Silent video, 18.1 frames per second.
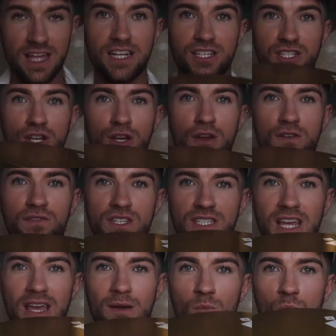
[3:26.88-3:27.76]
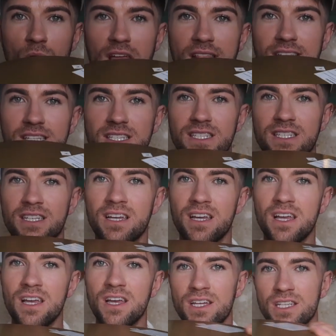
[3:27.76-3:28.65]
they're 2 of the same widths.
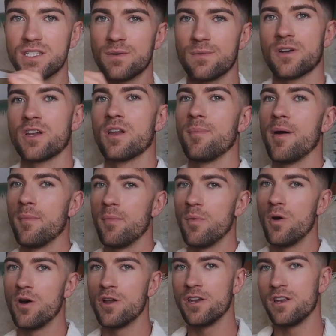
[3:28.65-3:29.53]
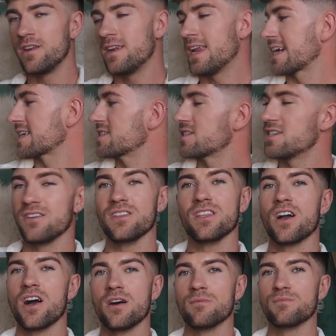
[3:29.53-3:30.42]
So we're gonna pop one next to
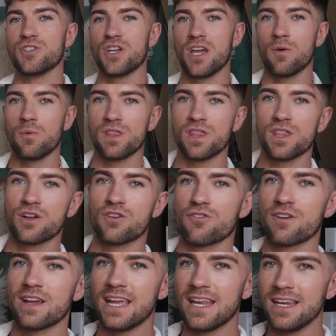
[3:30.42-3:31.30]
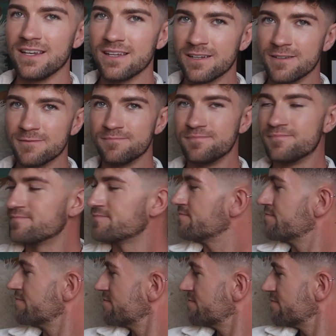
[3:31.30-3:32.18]
the armchair with the green.
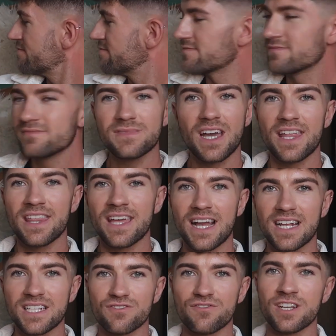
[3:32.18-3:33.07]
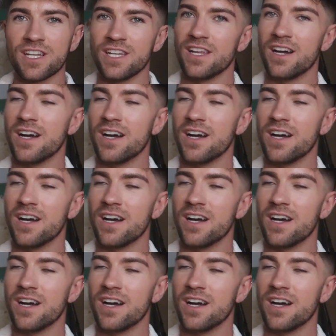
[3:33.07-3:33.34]
I think that's really